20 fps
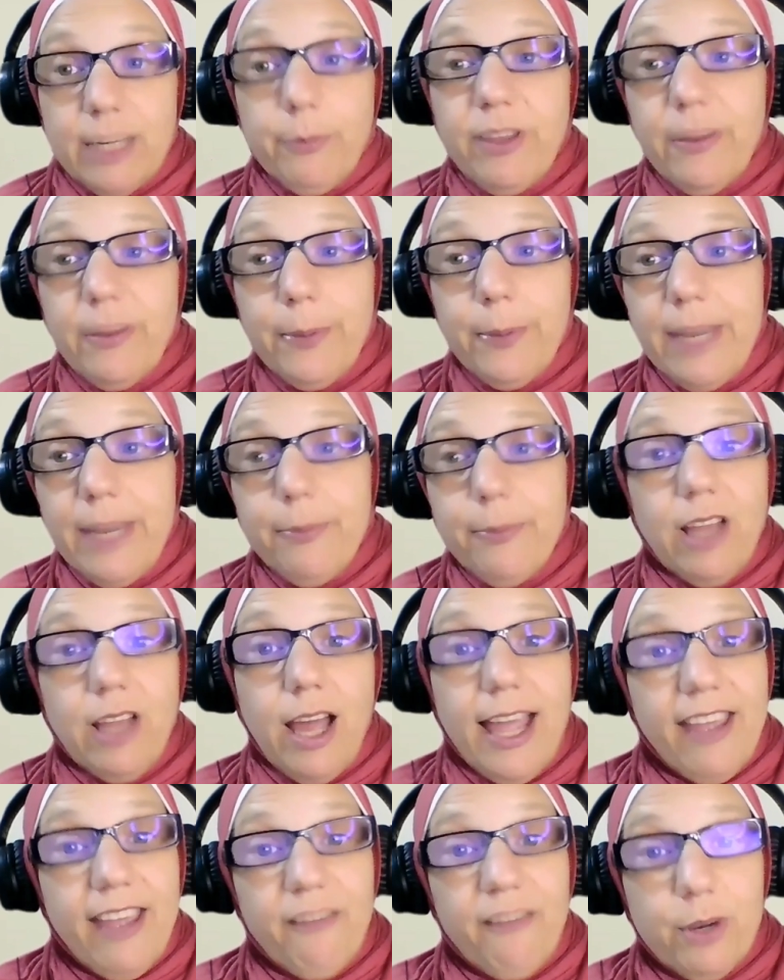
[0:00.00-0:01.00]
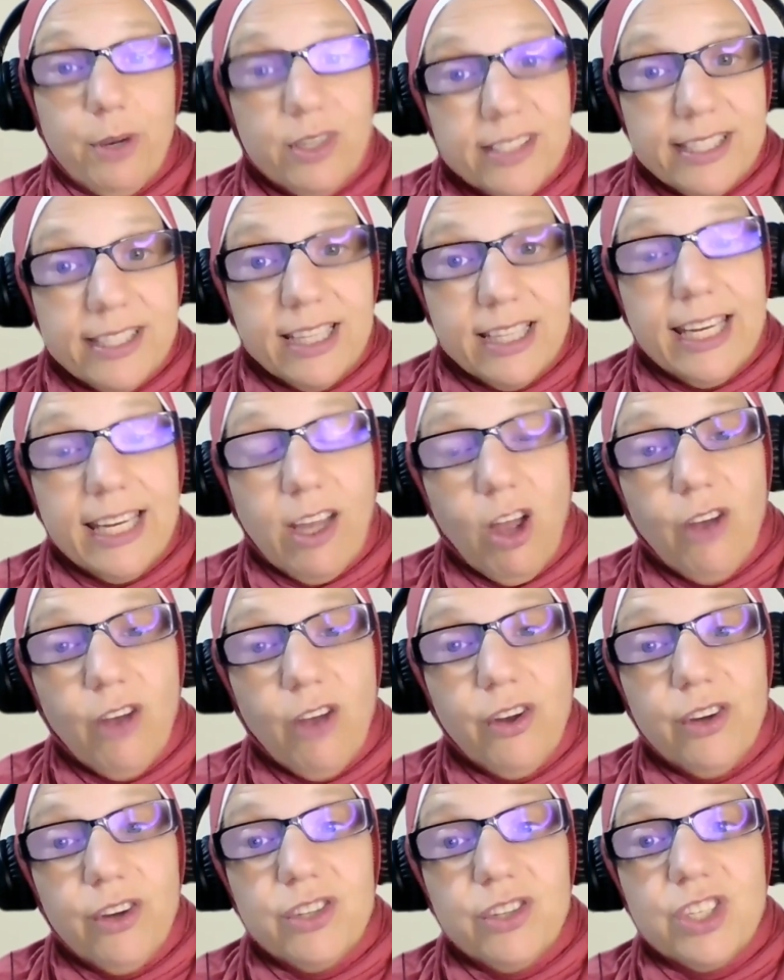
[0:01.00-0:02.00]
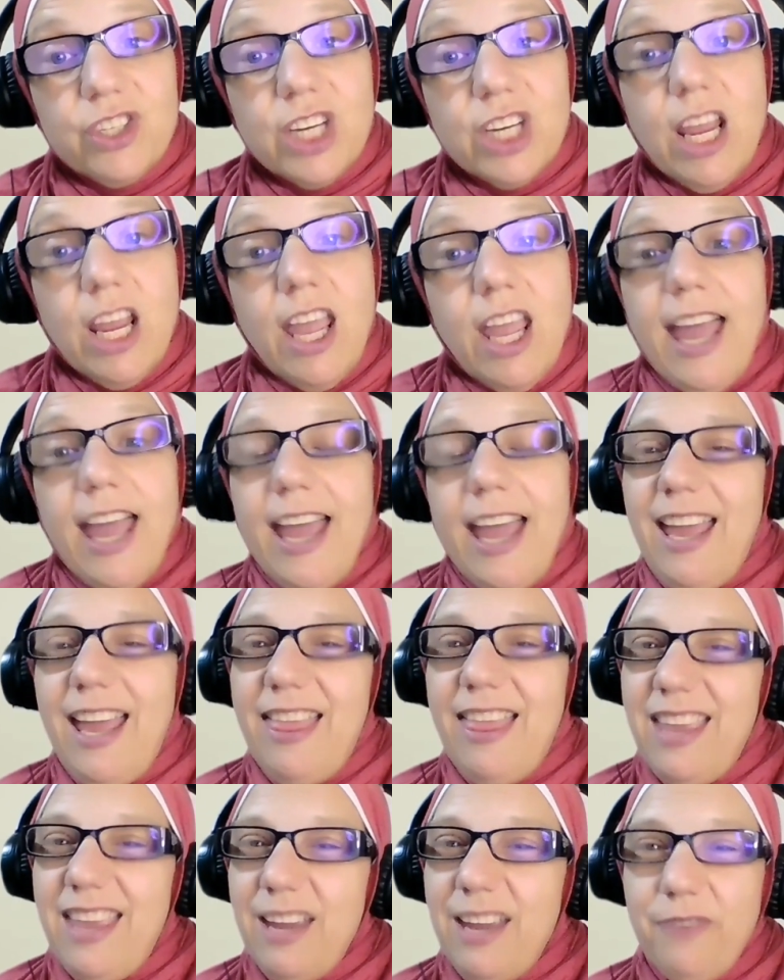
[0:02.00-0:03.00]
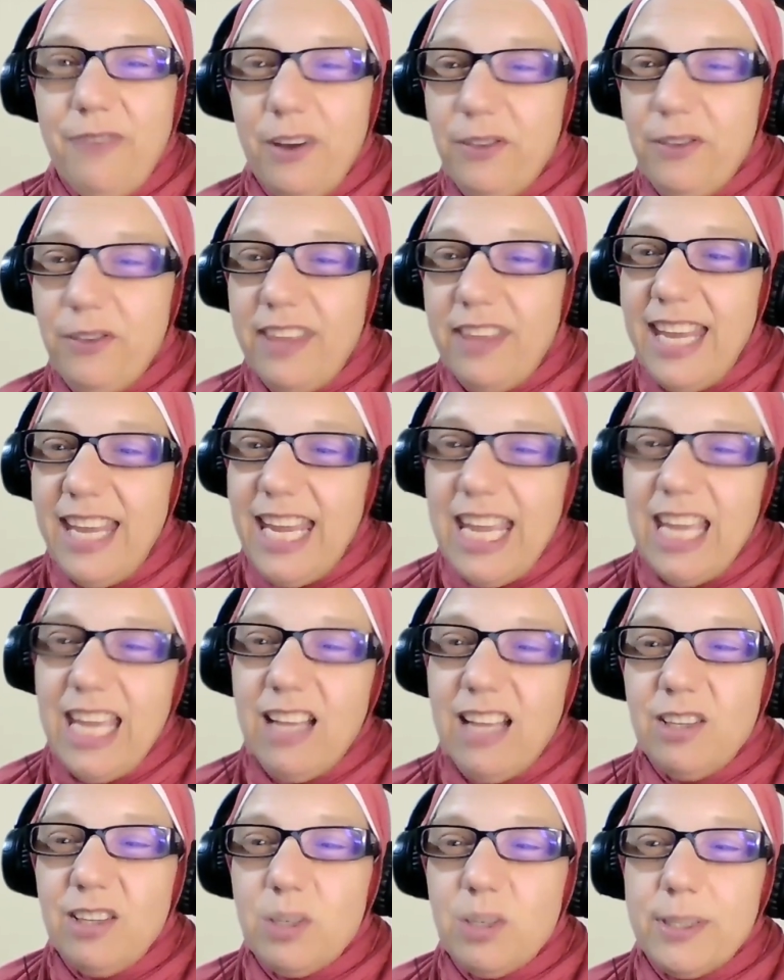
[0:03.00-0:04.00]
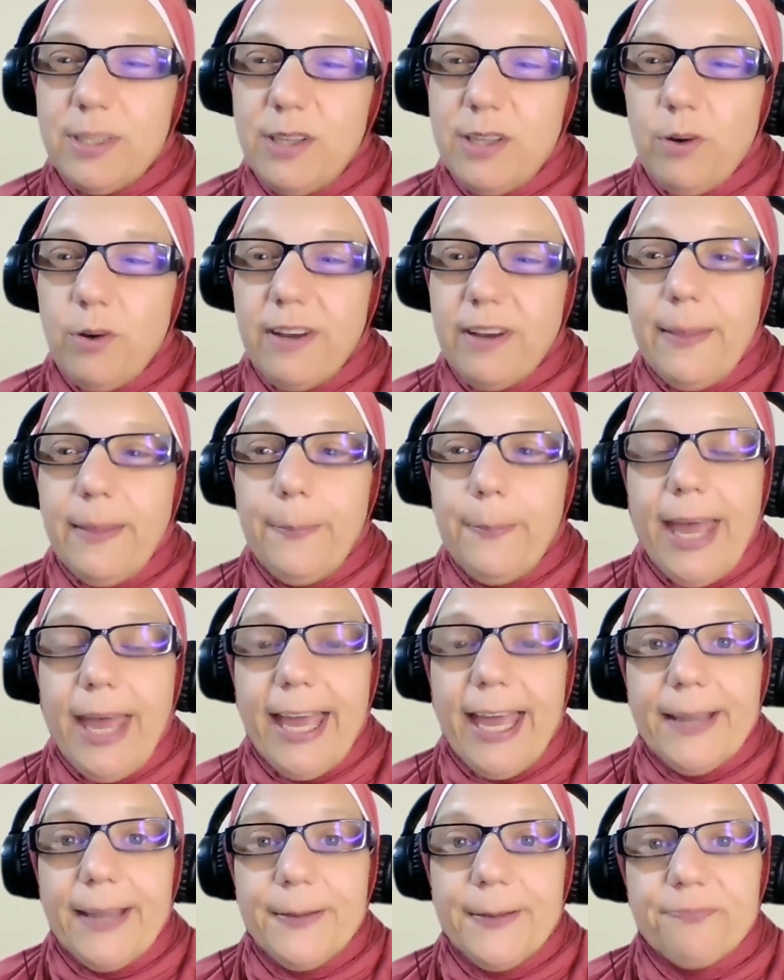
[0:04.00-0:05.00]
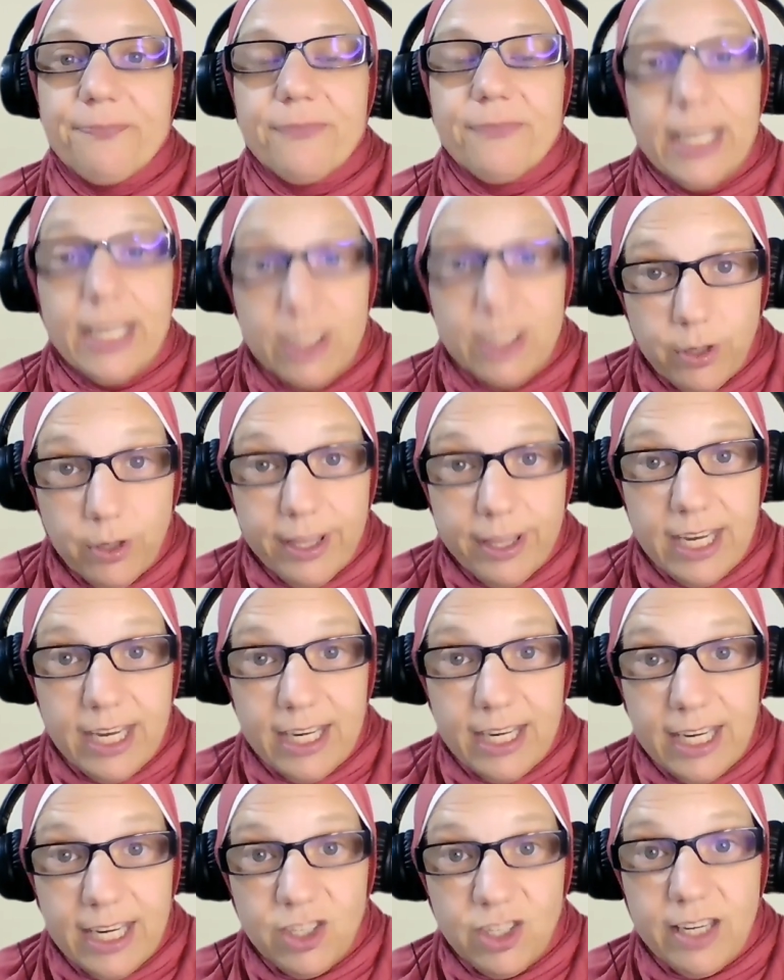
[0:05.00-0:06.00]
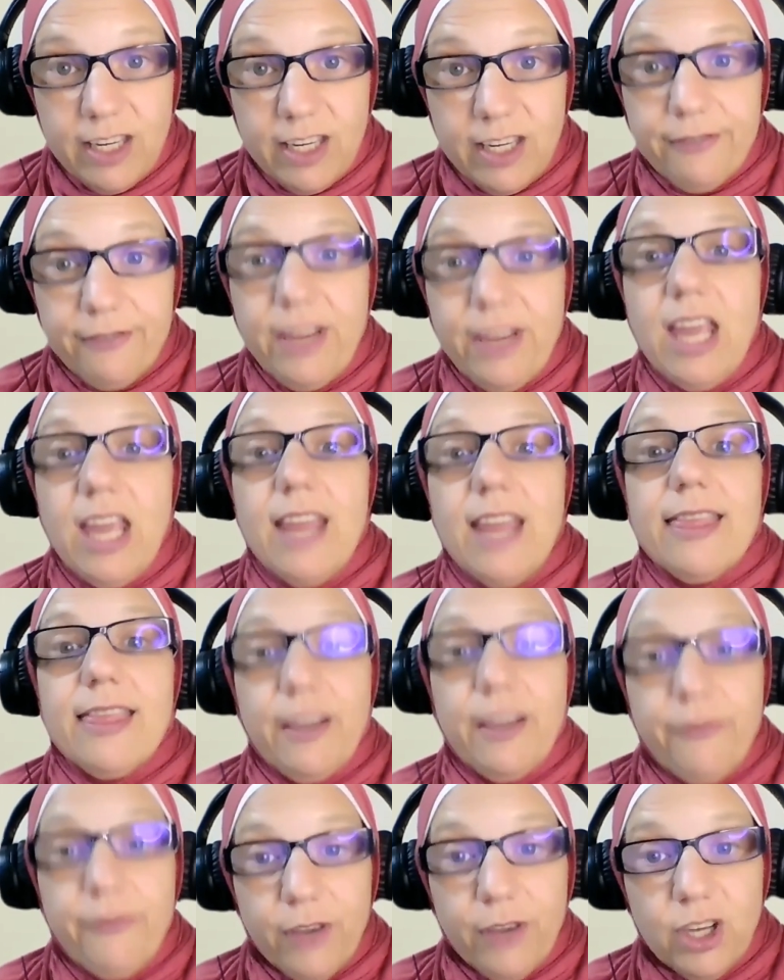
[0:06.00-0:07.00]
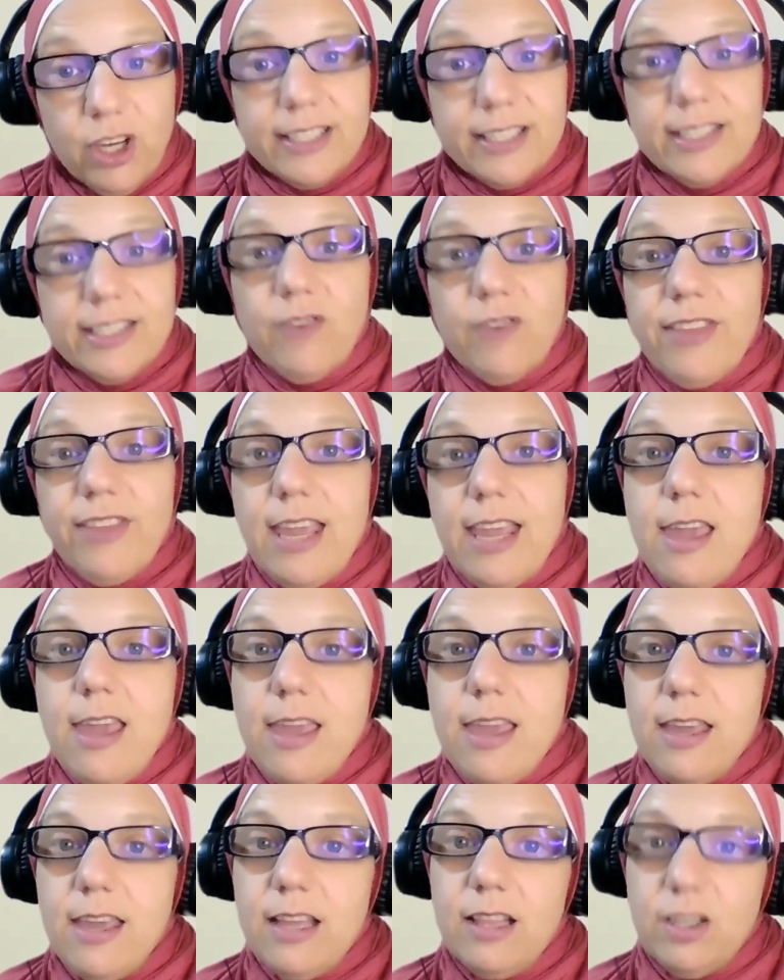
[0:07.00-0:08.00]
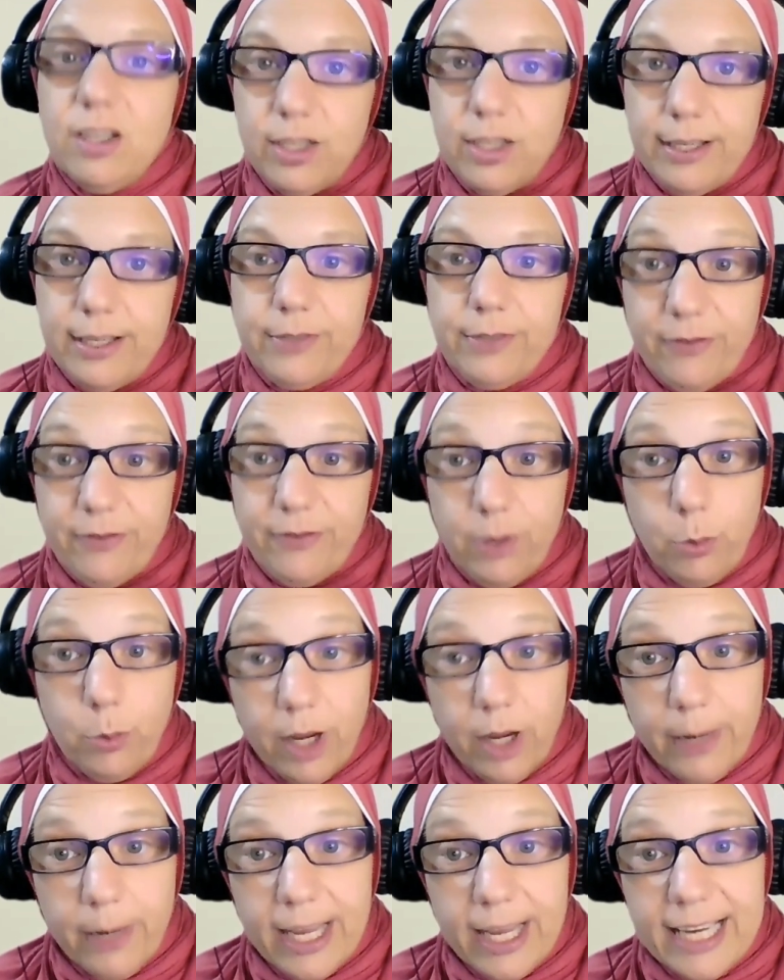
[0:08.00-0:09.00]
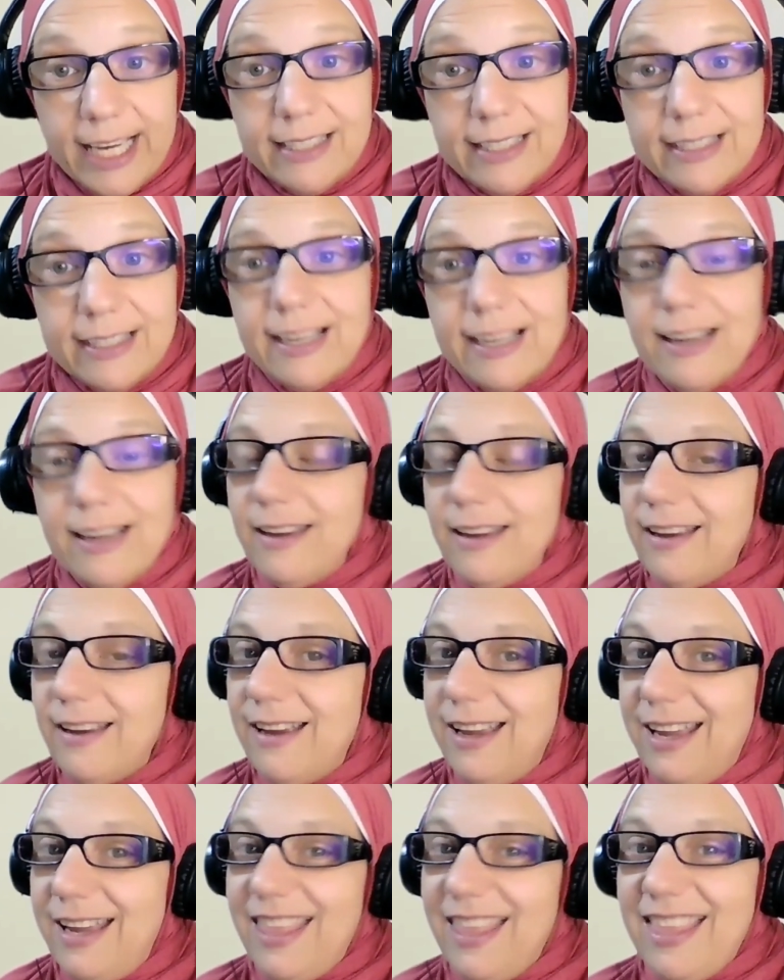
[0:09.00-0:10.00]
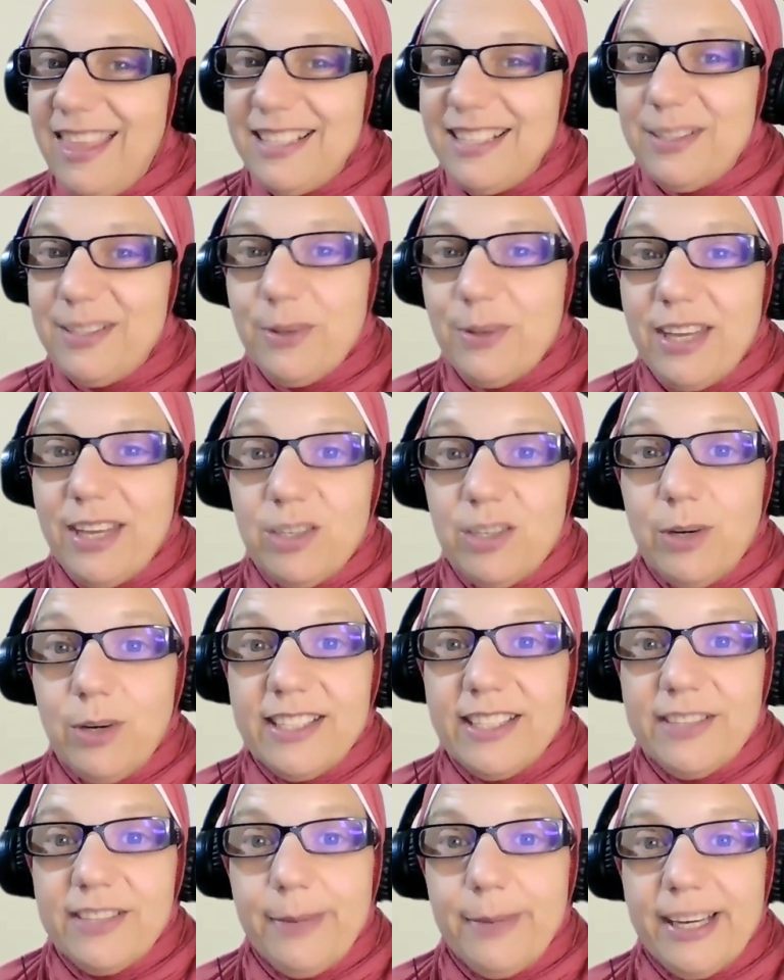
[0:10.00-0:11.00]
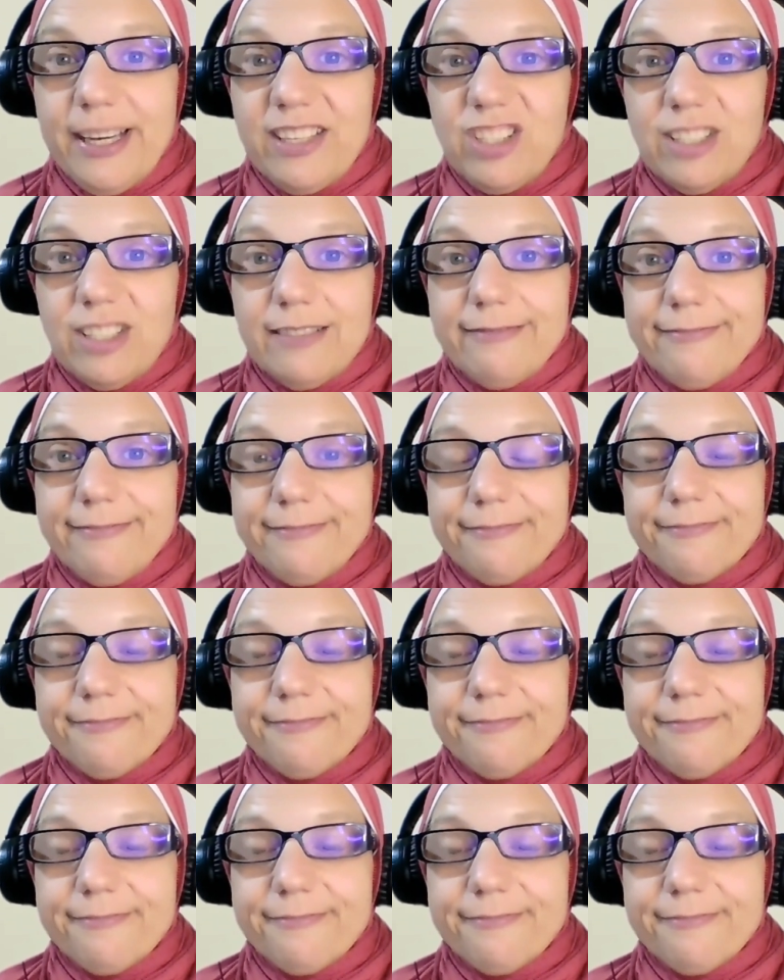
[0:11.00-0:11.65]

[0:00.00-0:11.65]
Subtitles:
Some of the people I have personally coached, and they felt that their English was holding them back, they took the initiative. They focused on their English skills for the workplace and they saw that transformation.